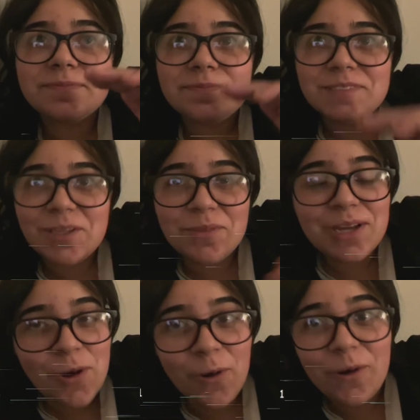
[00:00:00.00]
something
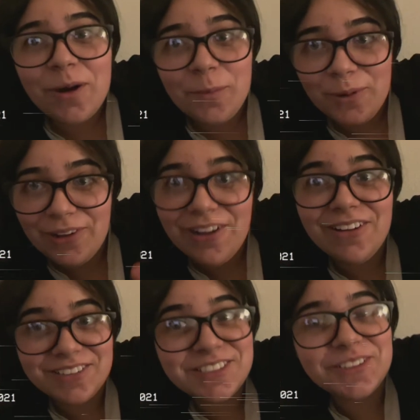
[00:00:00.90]
horrible
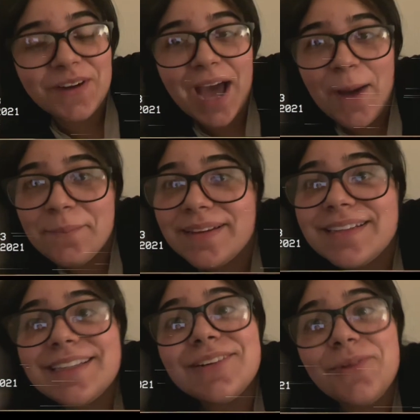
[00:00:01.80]
also
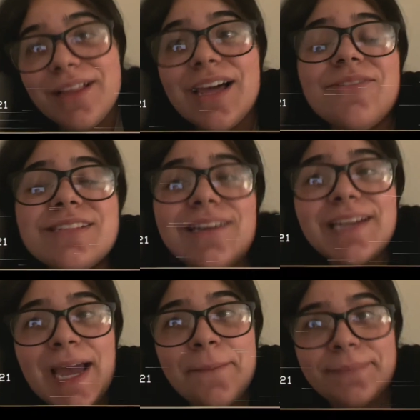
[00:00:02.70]
happened while I was on
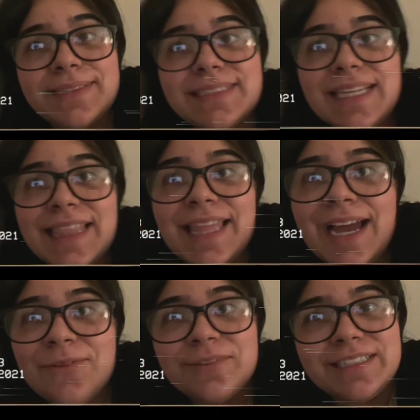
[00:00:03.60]
campus, and
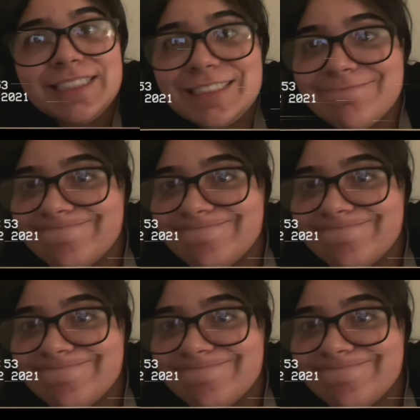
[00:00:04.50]
that was,